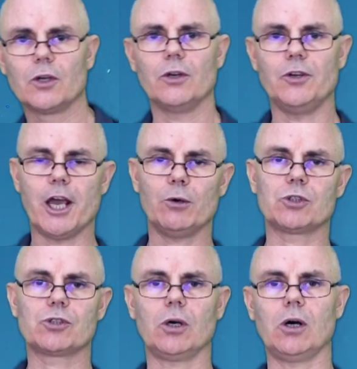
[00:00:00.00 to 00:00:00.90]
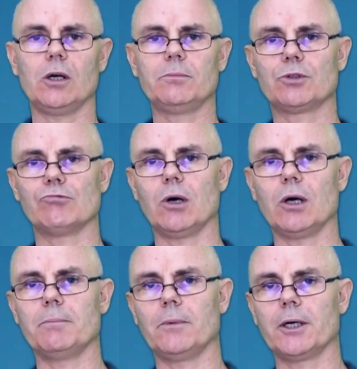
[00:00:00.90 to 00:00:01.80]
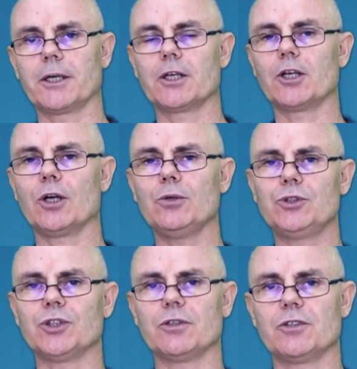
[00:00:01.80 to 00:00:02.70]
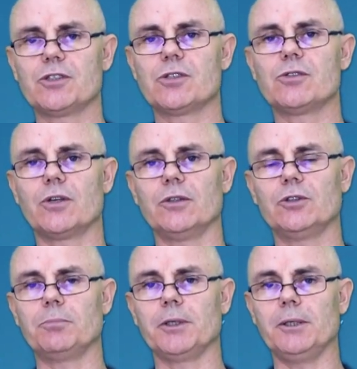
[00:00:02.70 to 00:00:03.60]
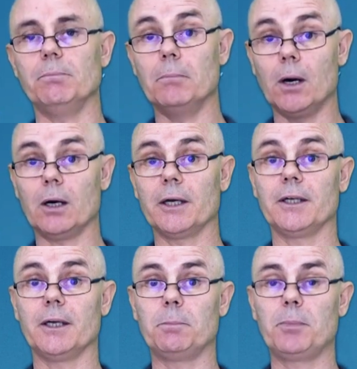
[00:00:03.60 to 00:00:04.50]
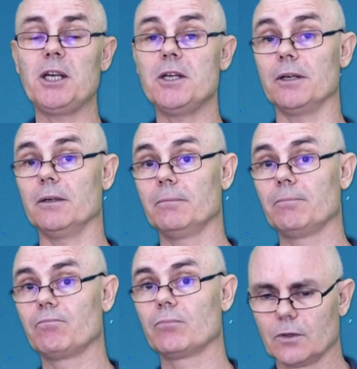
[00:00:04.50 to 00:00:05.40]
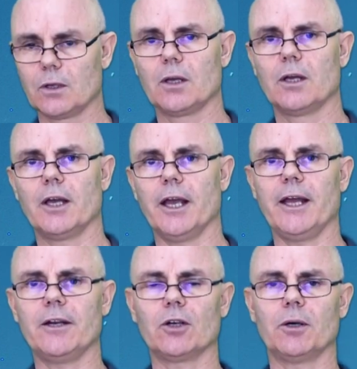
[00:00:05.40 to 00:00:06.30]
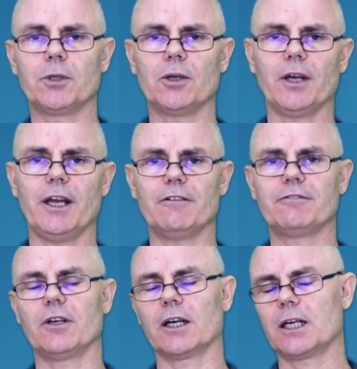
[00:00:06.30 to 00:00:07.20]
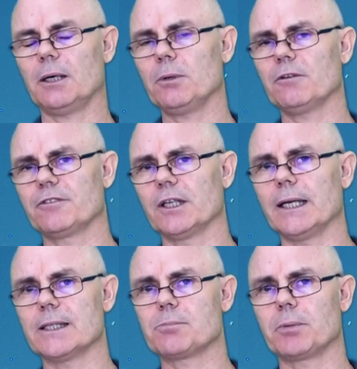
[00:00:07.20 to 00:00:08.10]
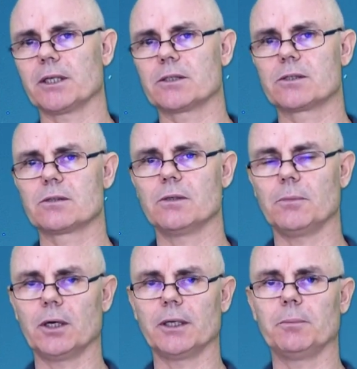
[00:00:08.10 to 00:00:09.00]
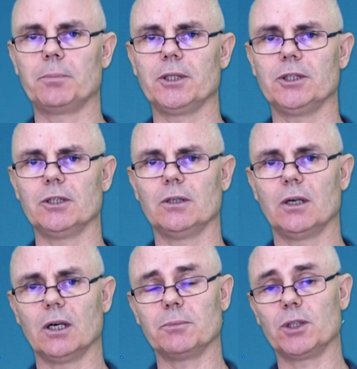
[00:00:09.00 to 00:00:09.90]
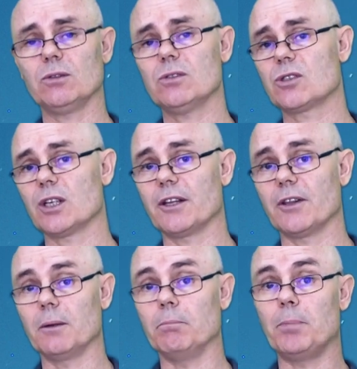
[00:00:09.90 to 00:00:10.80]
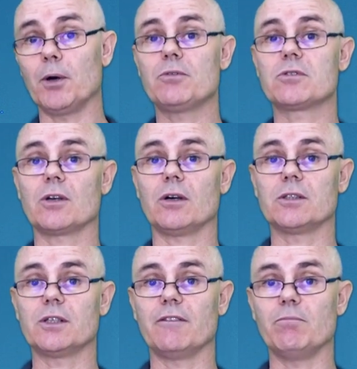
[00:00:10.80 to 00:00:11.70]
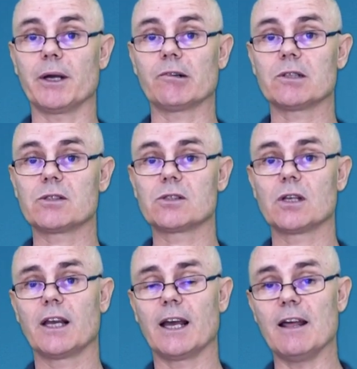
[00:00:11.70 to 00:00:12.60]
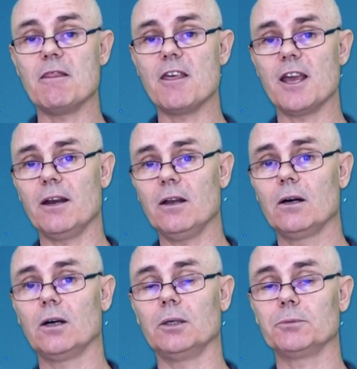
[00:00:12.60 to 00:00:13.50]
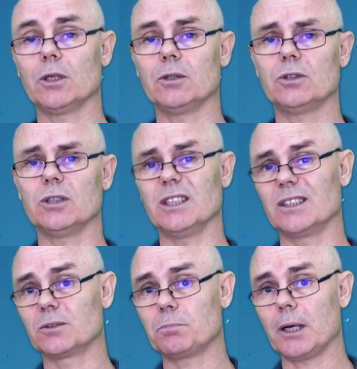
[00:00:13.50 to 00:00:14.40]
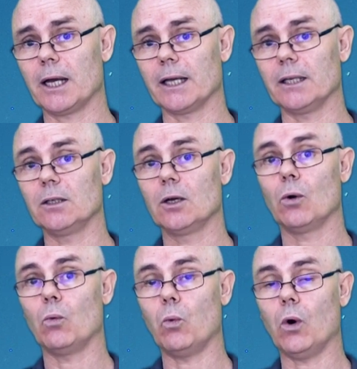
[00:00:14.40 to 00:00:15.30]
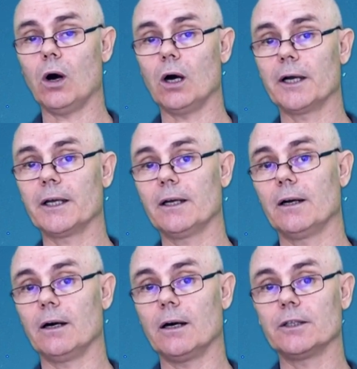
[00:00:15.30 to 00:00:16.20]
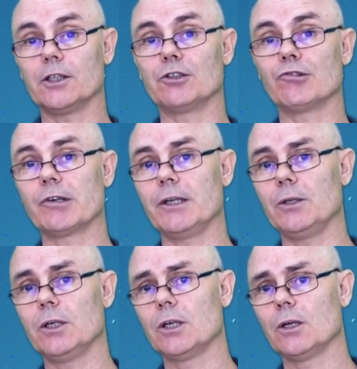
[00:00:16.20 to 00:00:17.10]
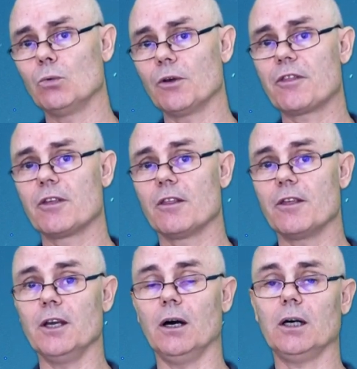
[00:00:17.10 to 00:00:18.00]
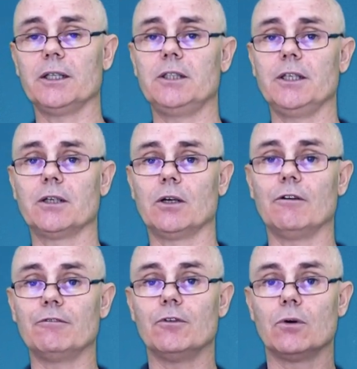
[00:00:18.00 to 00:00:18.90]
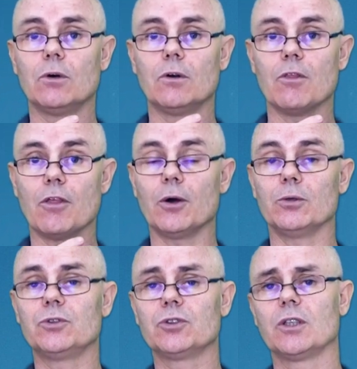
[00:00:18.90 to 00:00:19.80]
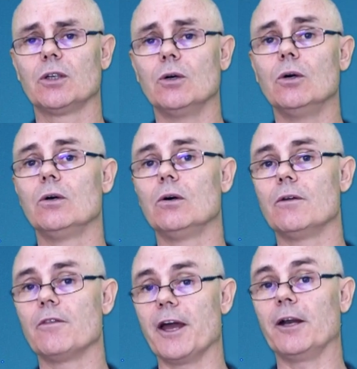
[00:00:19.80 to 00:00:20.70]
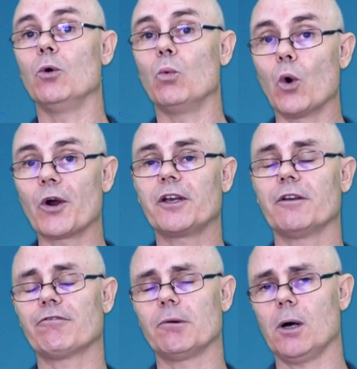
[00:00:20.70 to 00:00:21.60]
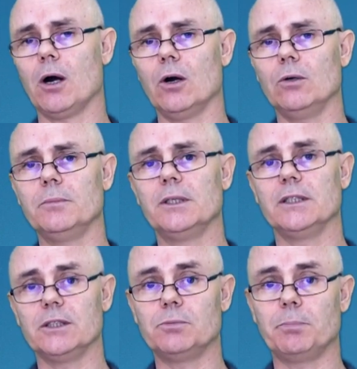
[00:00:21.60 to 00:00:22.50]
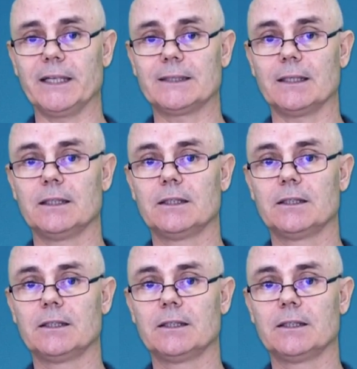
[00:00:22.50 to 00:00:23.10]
Now it's time to write my conclusion. This is going to be my opinion. And I'm going to have a couple of aspects to my opinion. I'm going to say that both sides have merits, and then I'm going to explain why I agree with the idea of those that working from home is better.